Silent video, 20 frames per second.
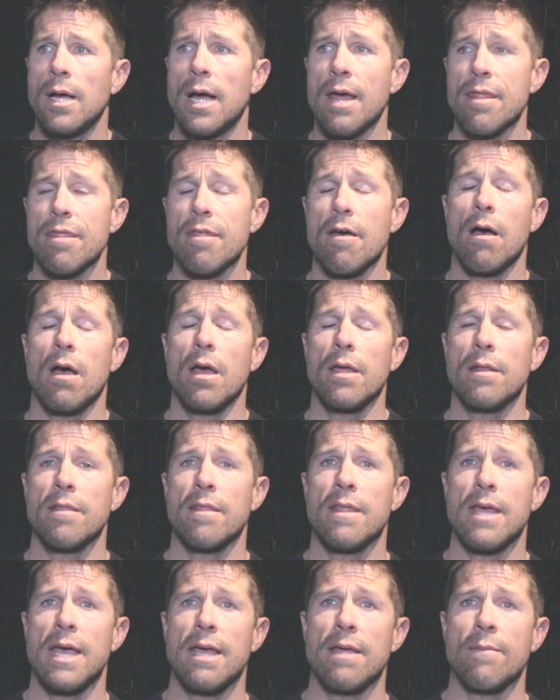I
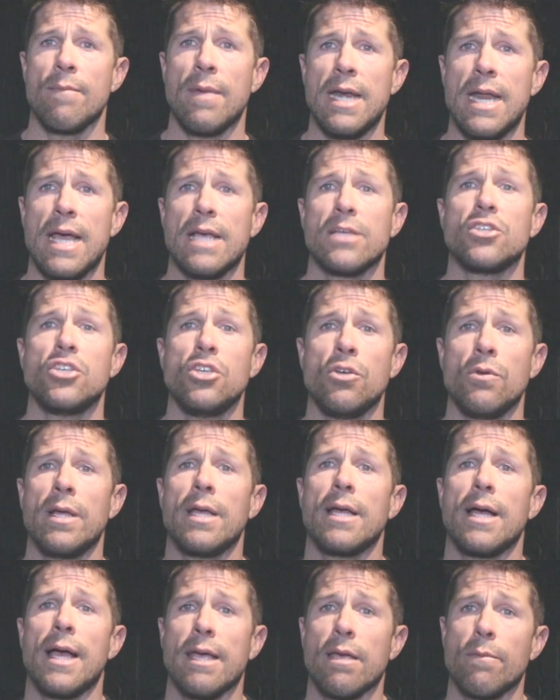thought that in my next
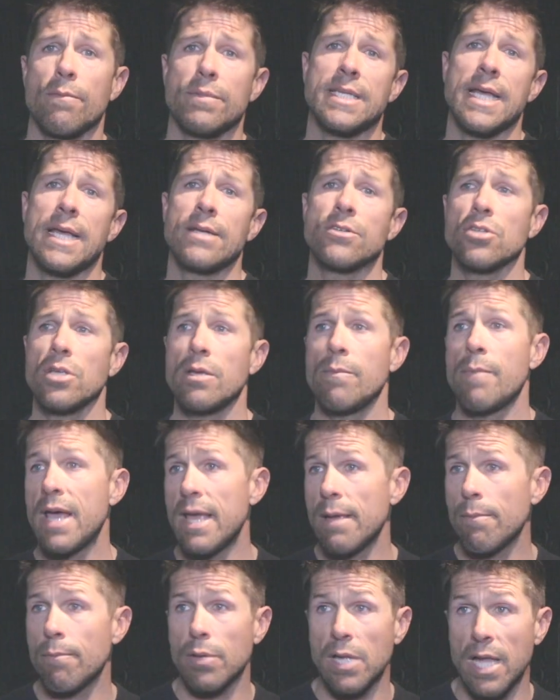unit, I could potentially
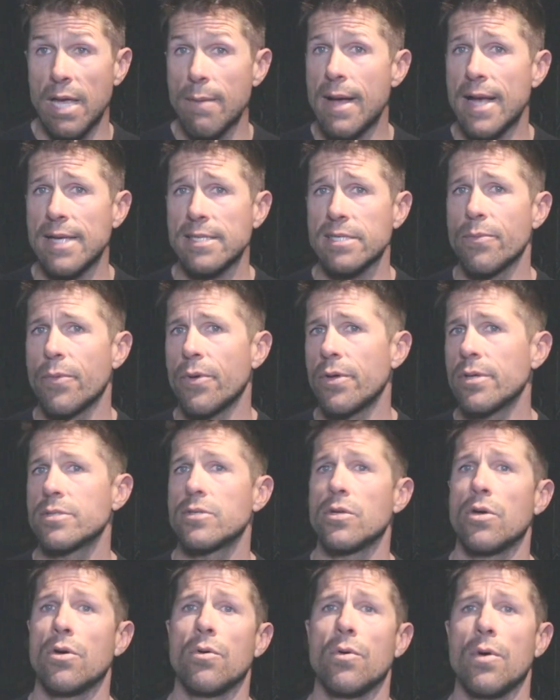pay, play basketball,
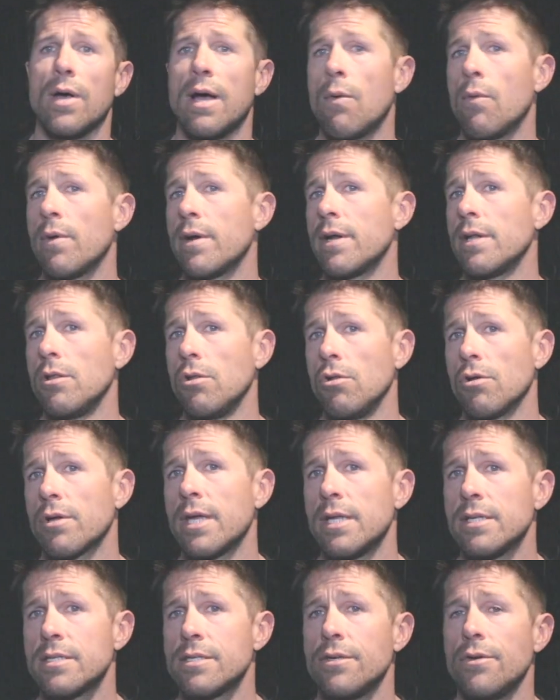so I wanted to
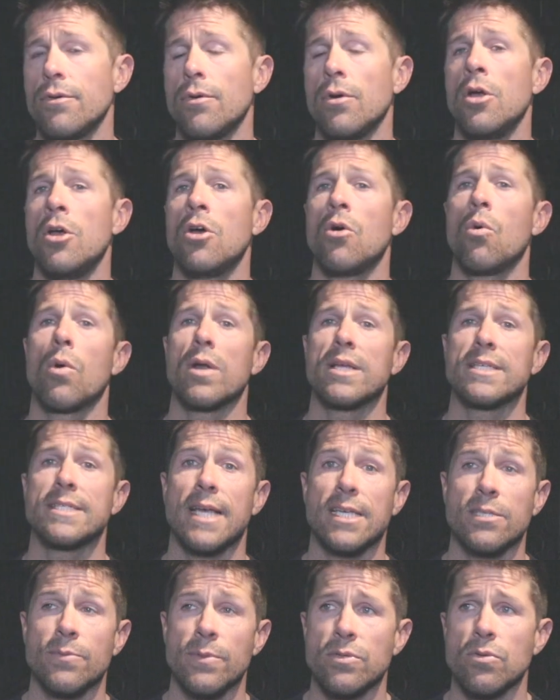look into what
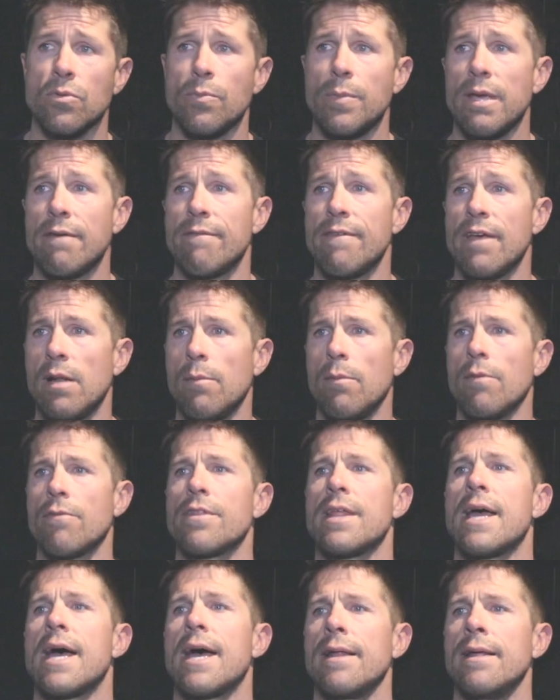assessments would be available
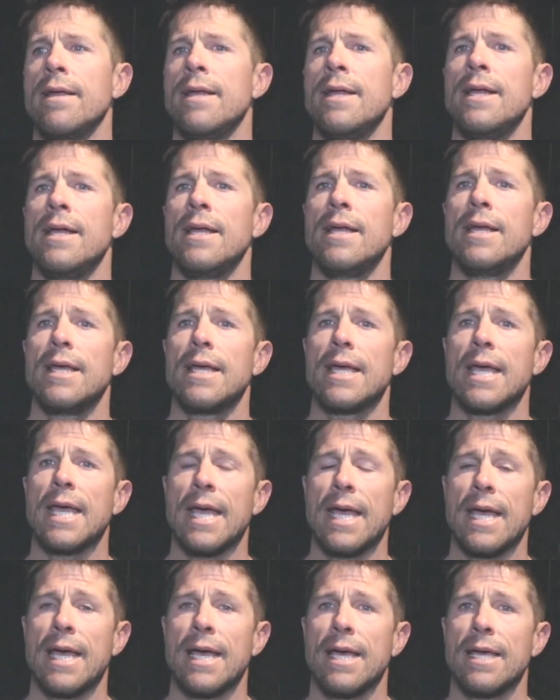for that.
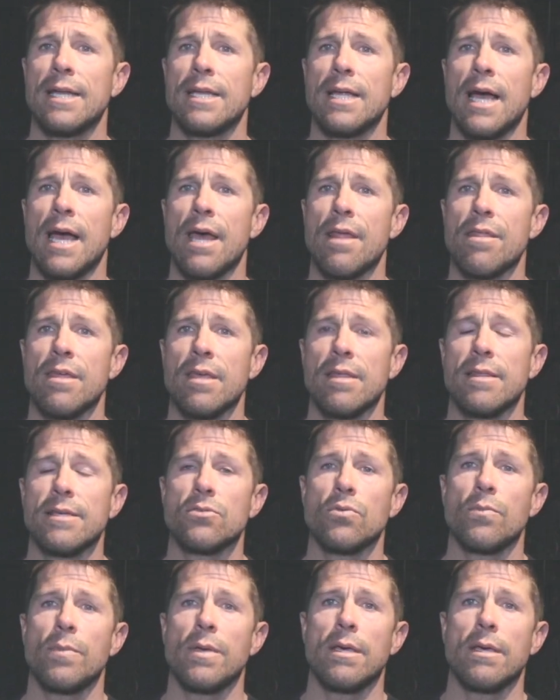And I think
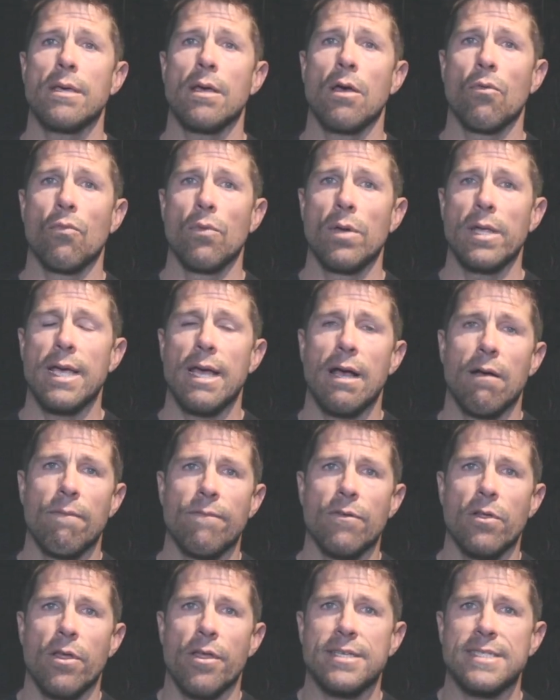this would be a really
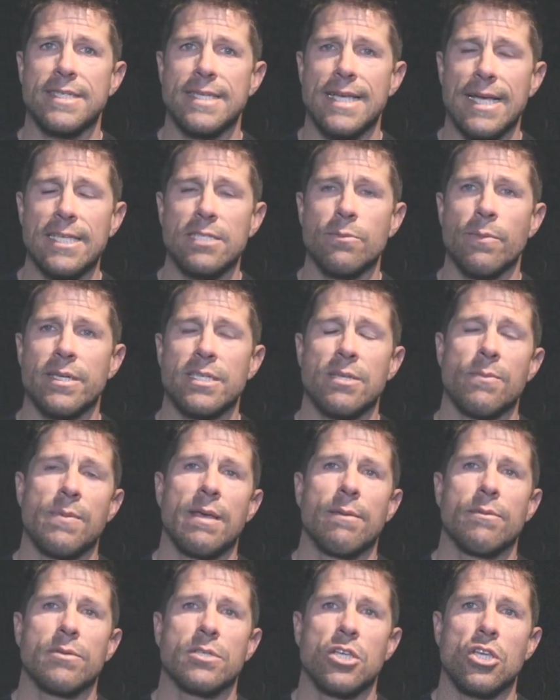helpful assessment to be
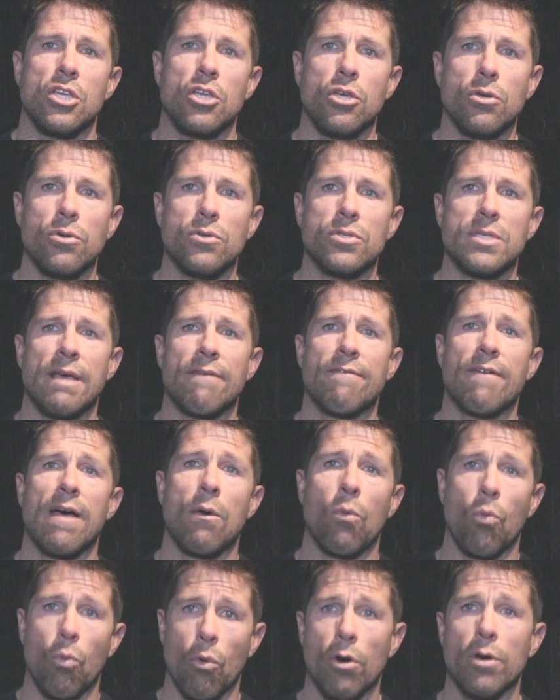able to use if
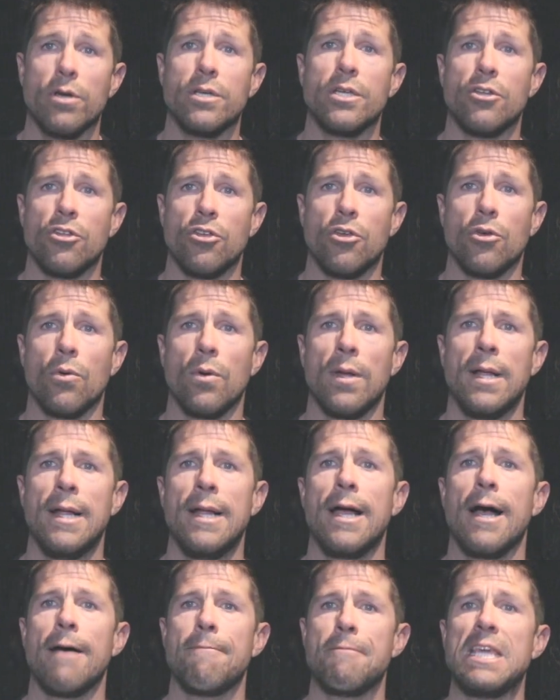I were to do
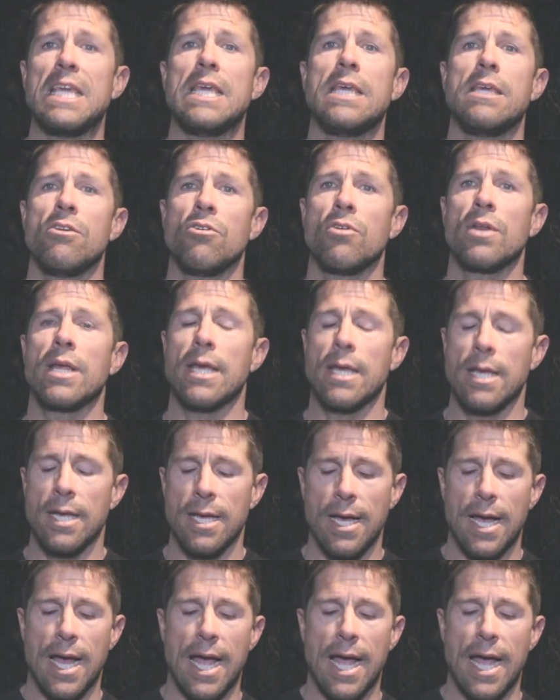a PE unit.